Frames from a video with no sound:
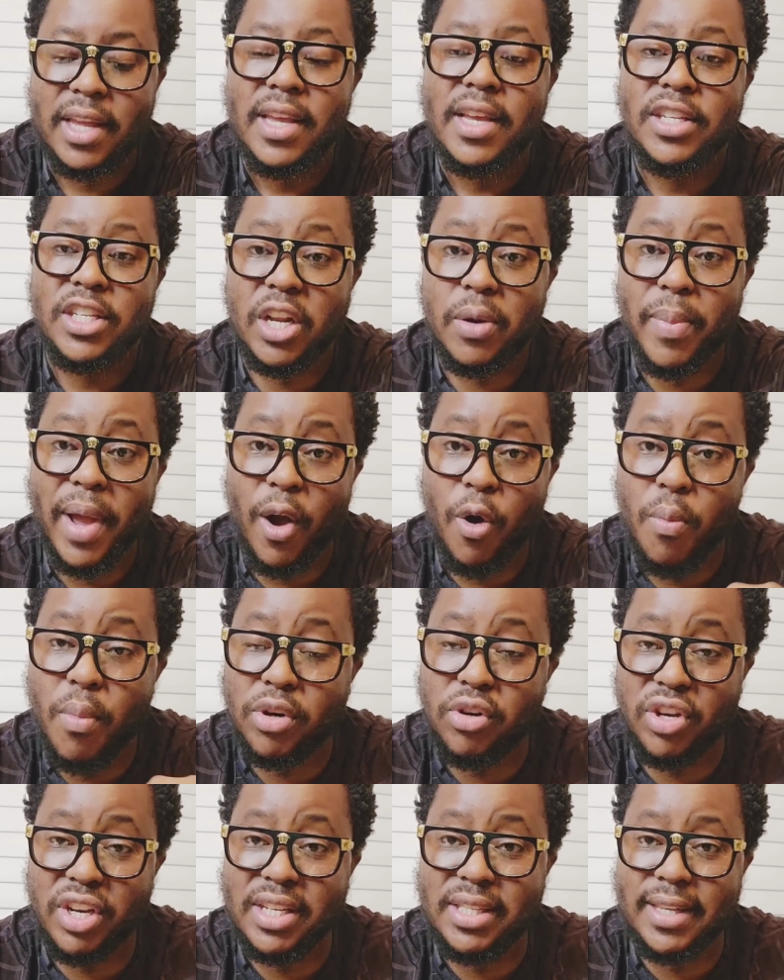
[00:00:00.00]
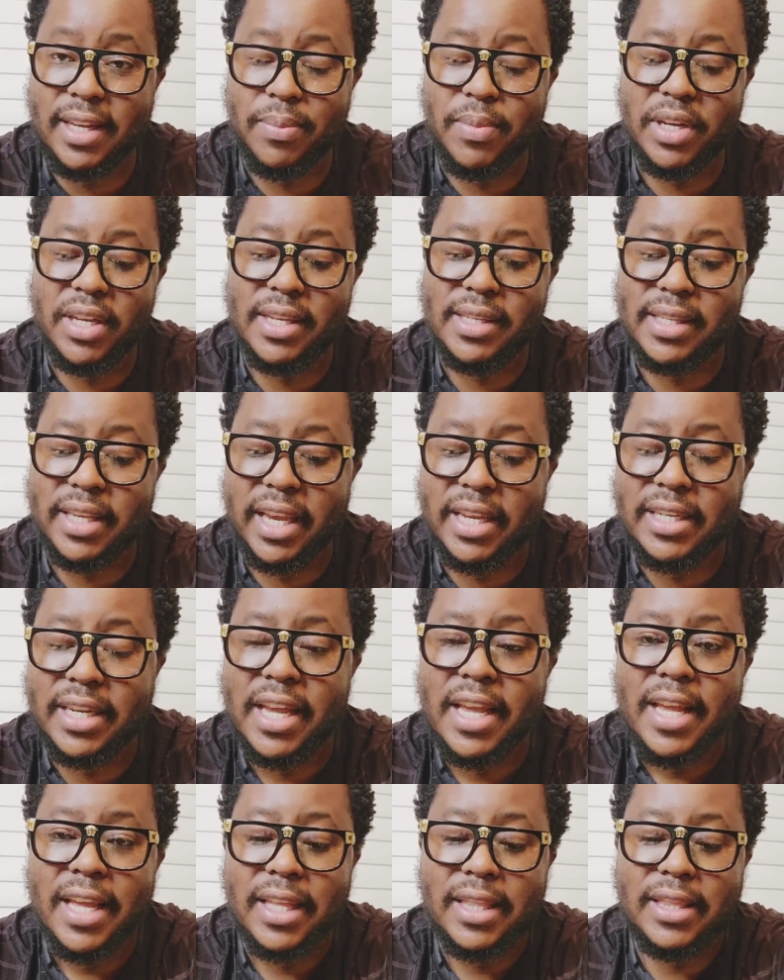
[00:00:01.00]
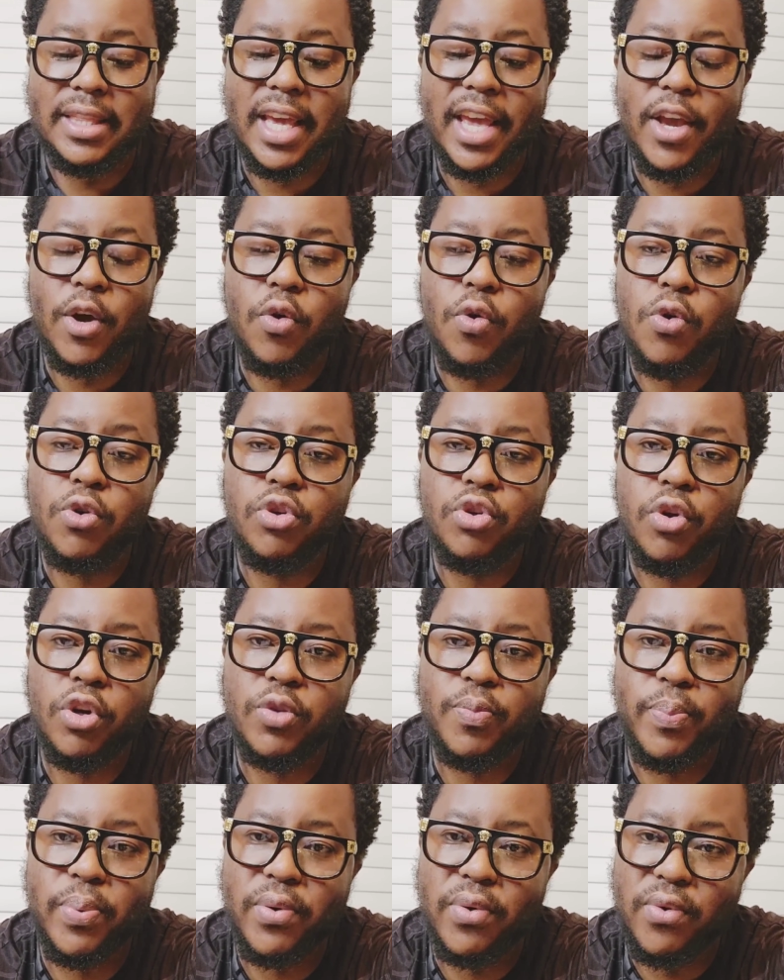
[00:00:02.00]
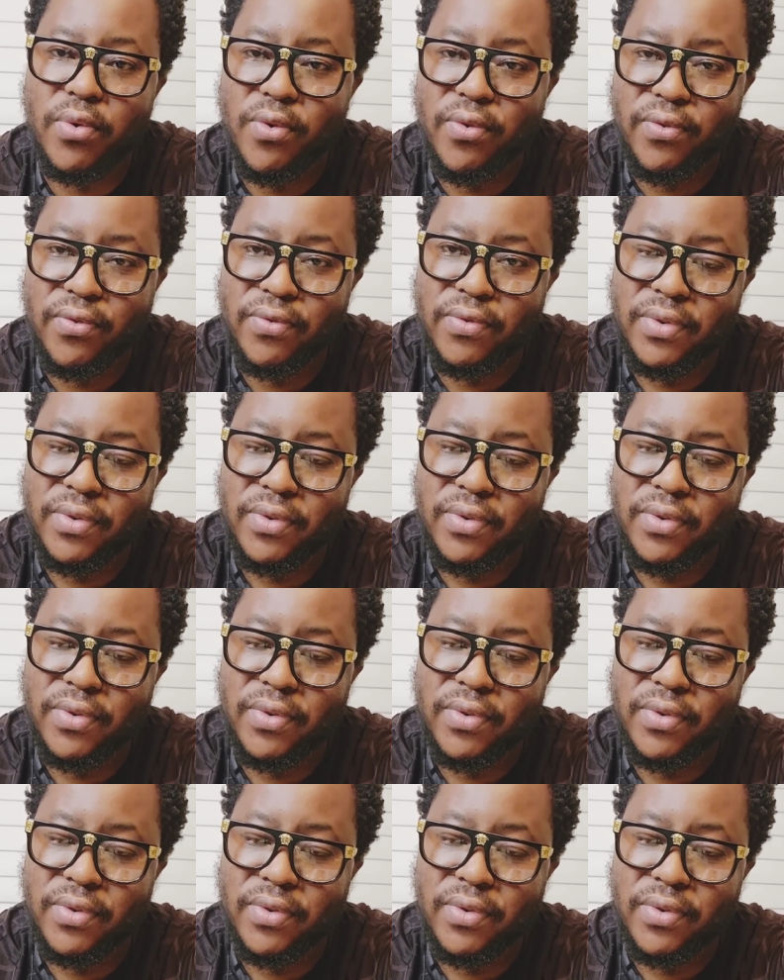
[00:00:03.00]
Jeremiah Omoto, in his statement, he said, they could not prove